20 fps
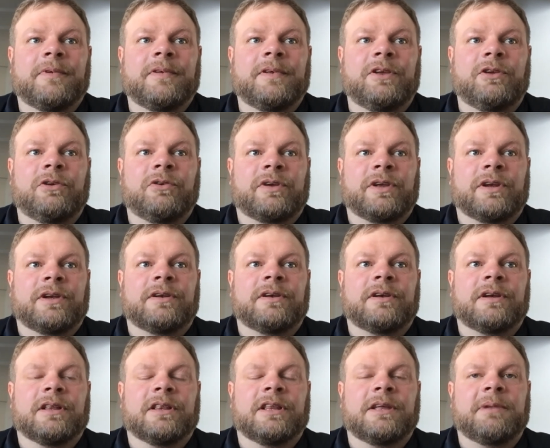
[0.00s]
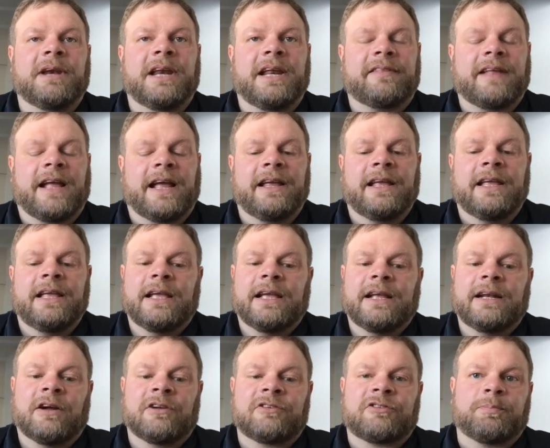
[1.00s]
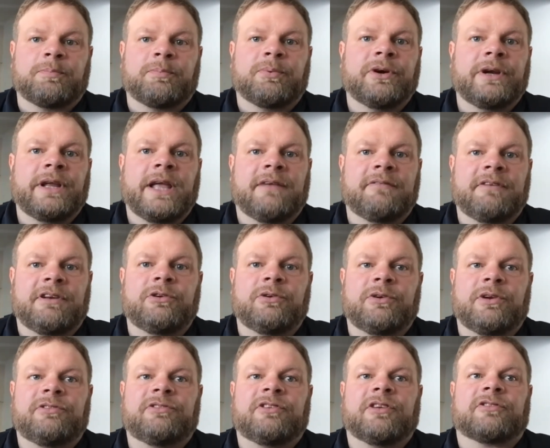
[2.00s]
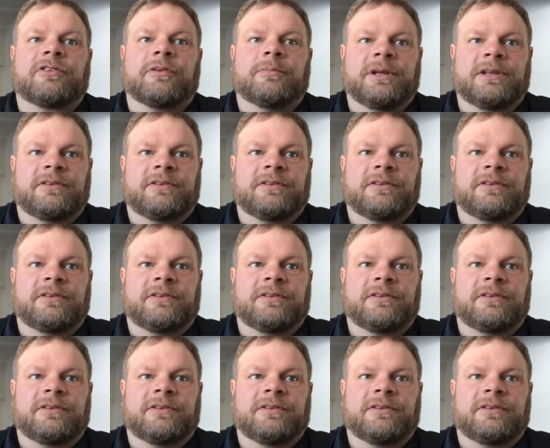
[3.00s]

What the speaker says: you can eliminate that. Now it's a pretty heavy duty system.